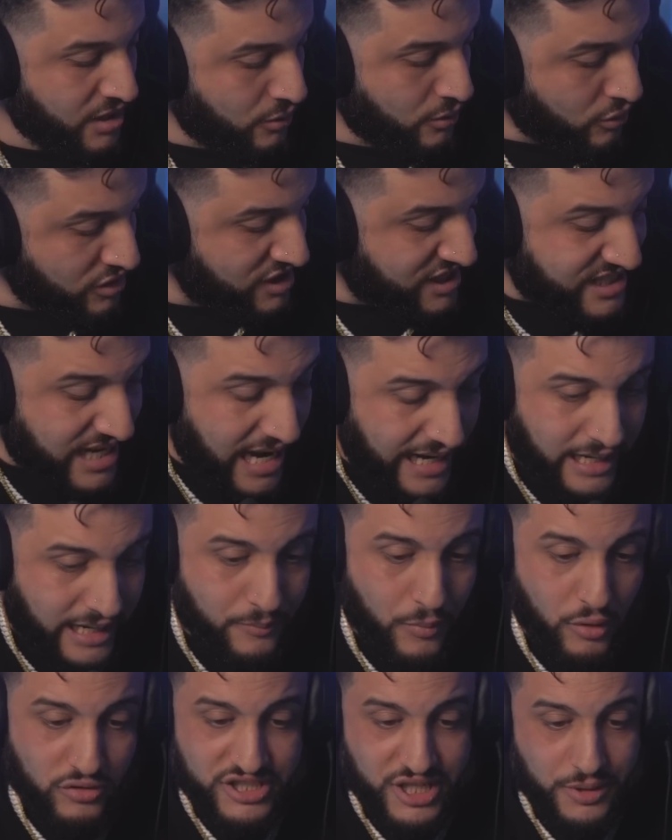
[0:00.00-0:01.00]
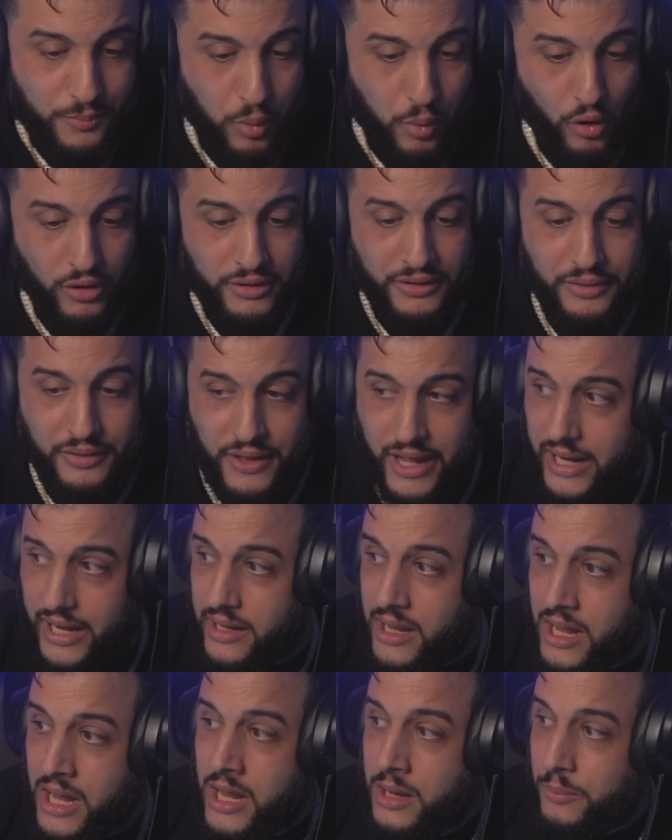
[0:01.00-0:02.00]
or second most important
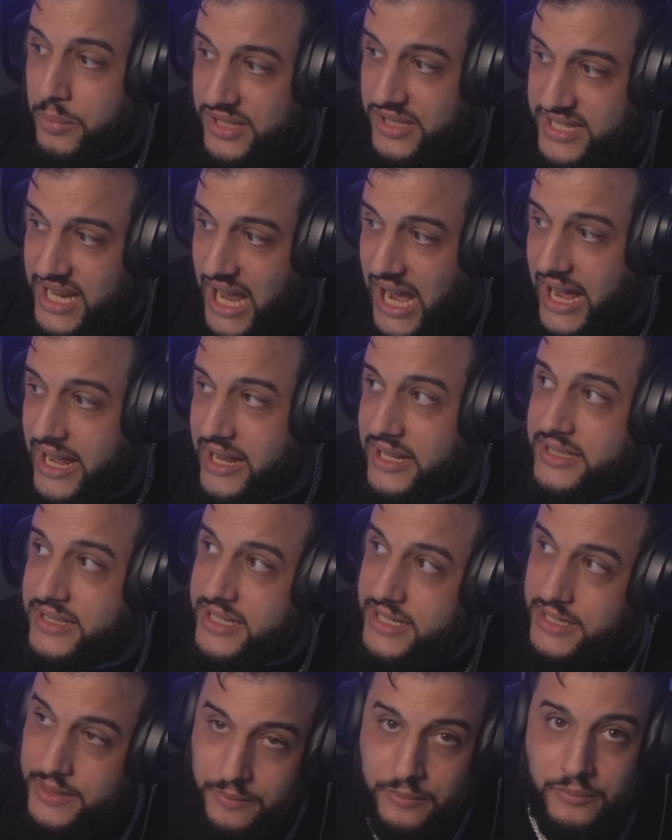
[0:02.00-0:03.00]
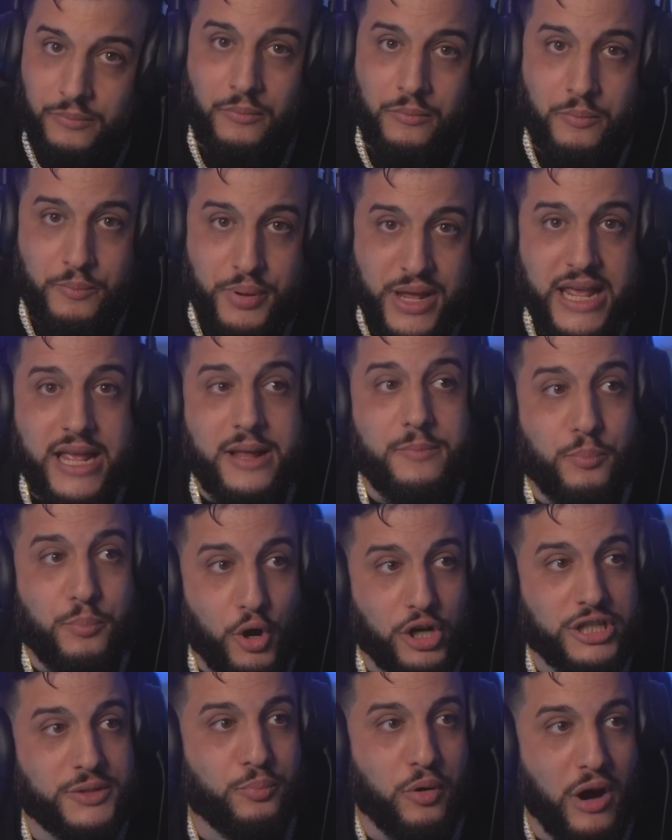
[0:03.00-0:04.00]
thing besides being
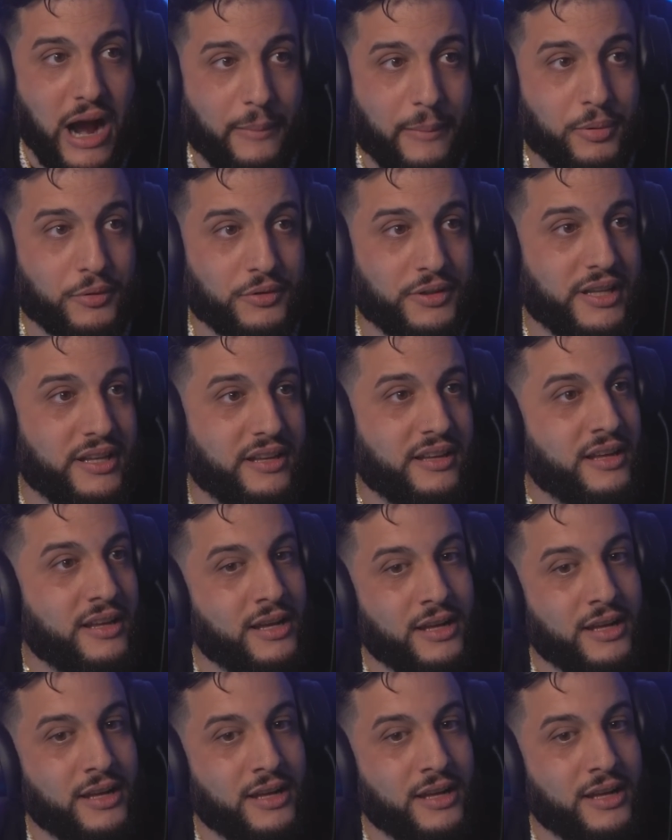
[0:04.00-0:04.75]
booked properly.